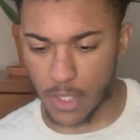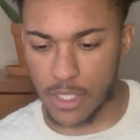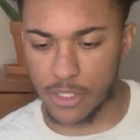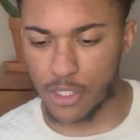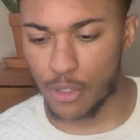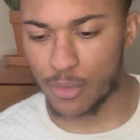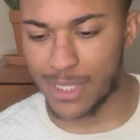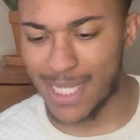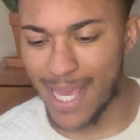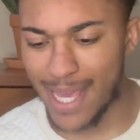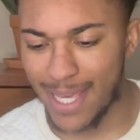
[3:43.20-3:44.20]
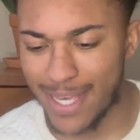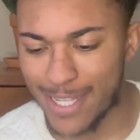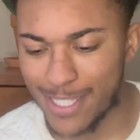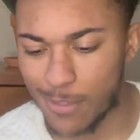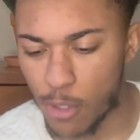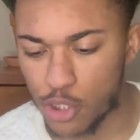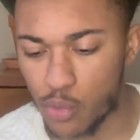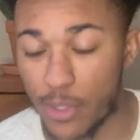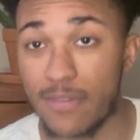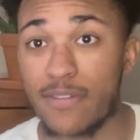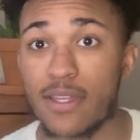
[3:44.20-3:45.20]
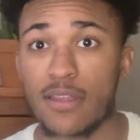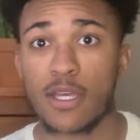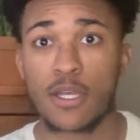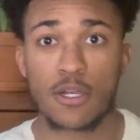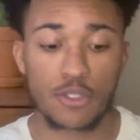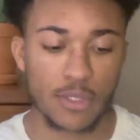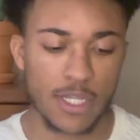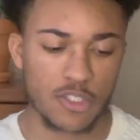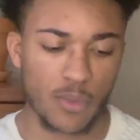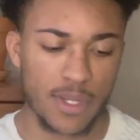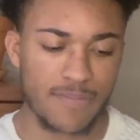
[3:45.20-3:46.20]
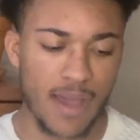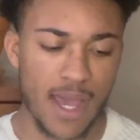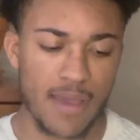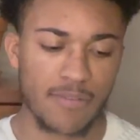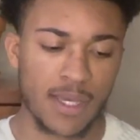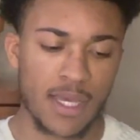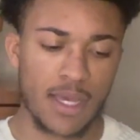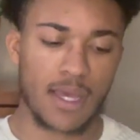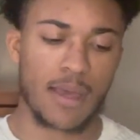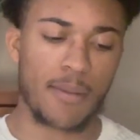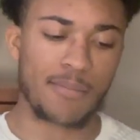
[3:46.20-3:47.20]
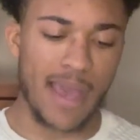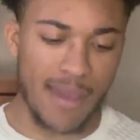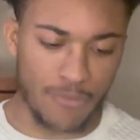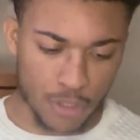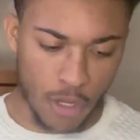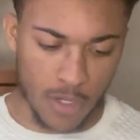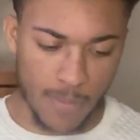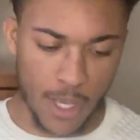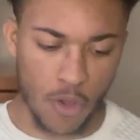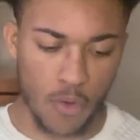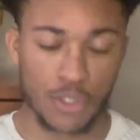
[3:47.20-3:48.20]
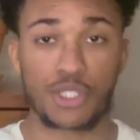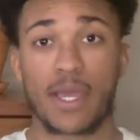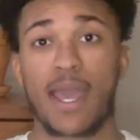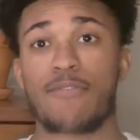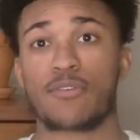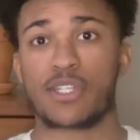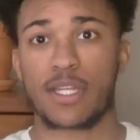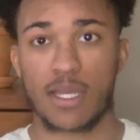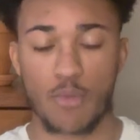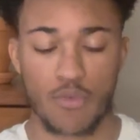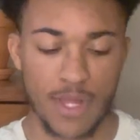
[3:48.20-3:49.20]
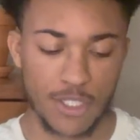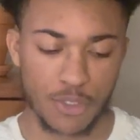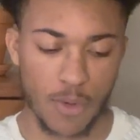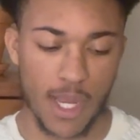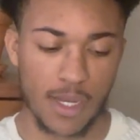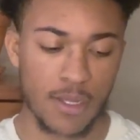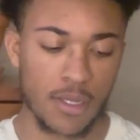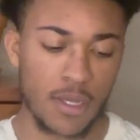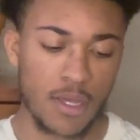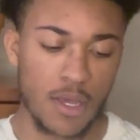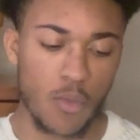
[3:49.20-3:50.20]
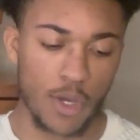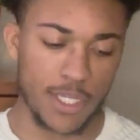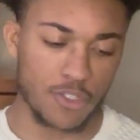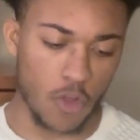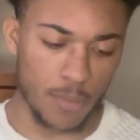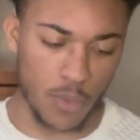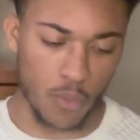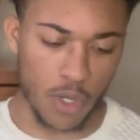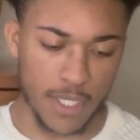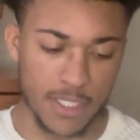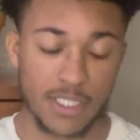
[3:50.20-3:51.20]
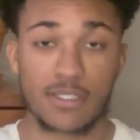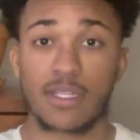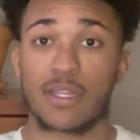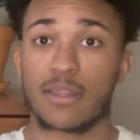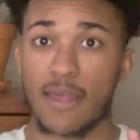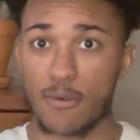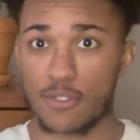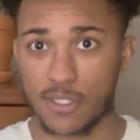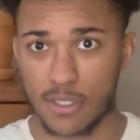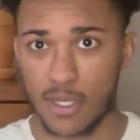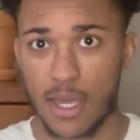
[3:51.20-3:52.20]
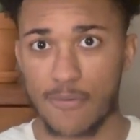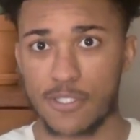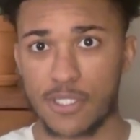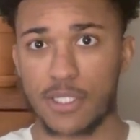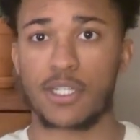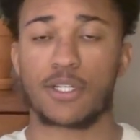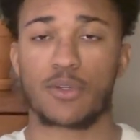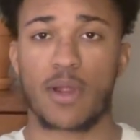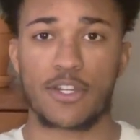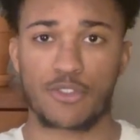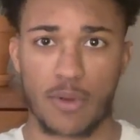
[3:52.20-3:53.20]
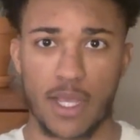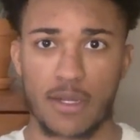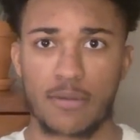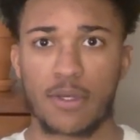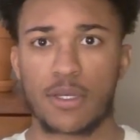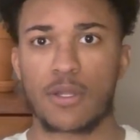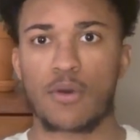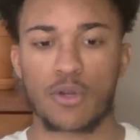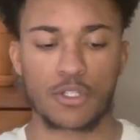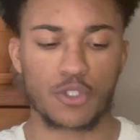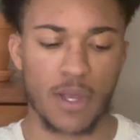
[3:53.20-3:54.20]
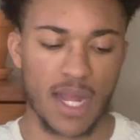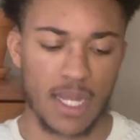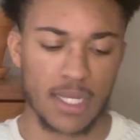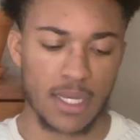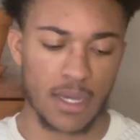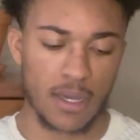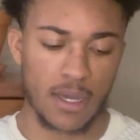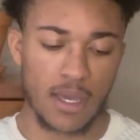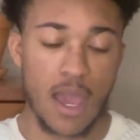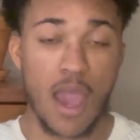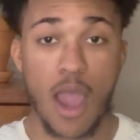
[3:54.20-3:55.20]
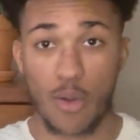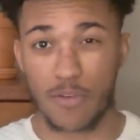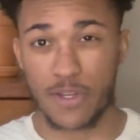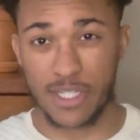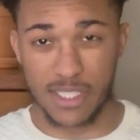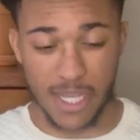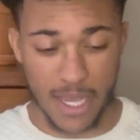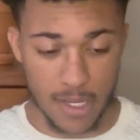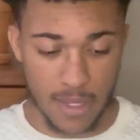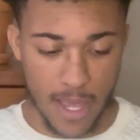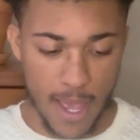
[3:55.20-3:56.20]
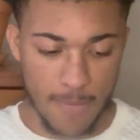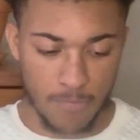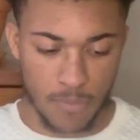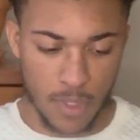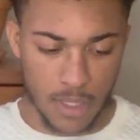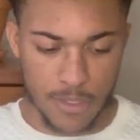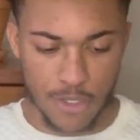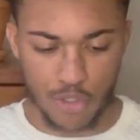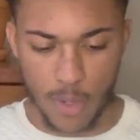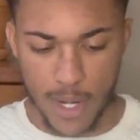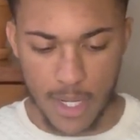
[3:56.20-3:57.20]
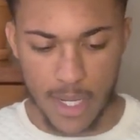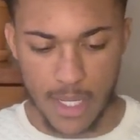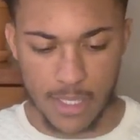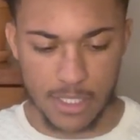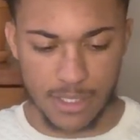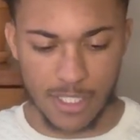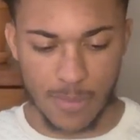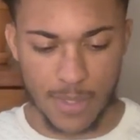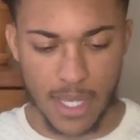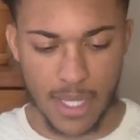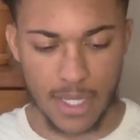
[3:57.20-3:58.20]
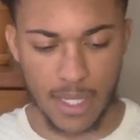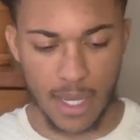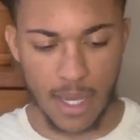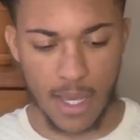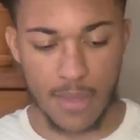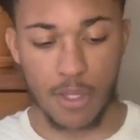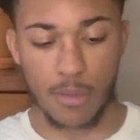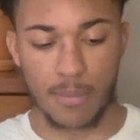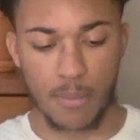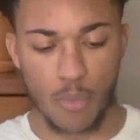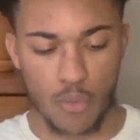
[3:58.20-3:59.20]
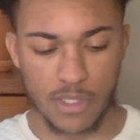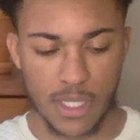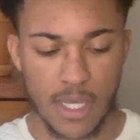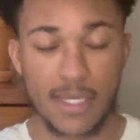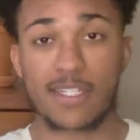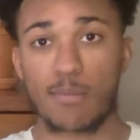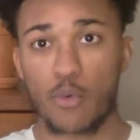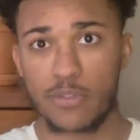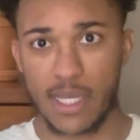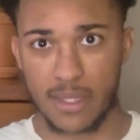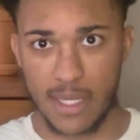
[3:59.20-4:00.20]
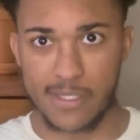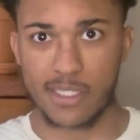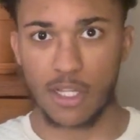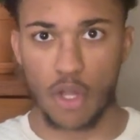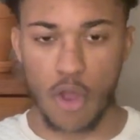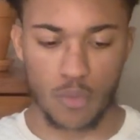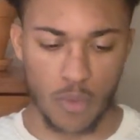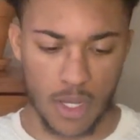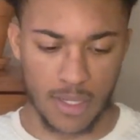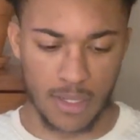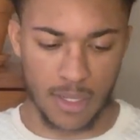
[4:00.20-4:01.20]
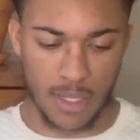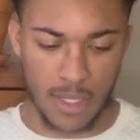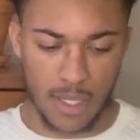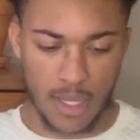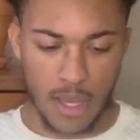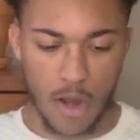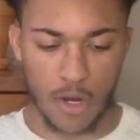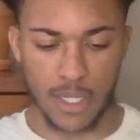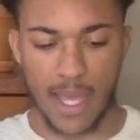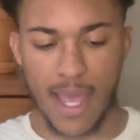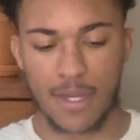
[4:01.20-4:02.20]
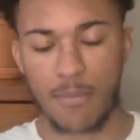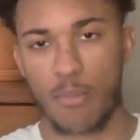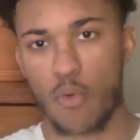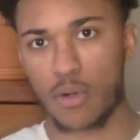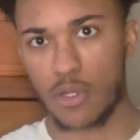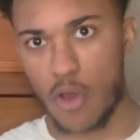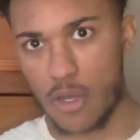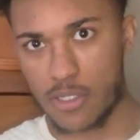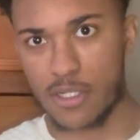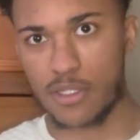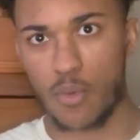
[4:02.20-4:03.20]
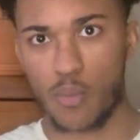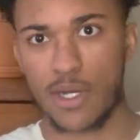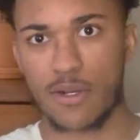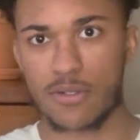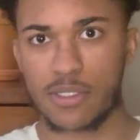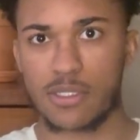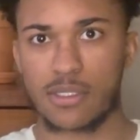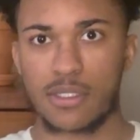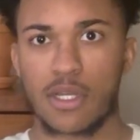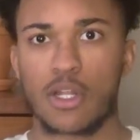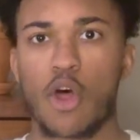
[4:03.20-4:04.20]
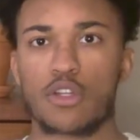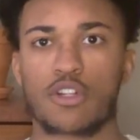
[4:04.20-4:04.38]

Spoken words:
So today is March 25th, 2025. After talking to my coach, after sending him over that trade, what he told me was that was obviously a great trade, good trade idea. However, he said that this trade is something that he said moves like these in the long run are going to end in more losses than winners long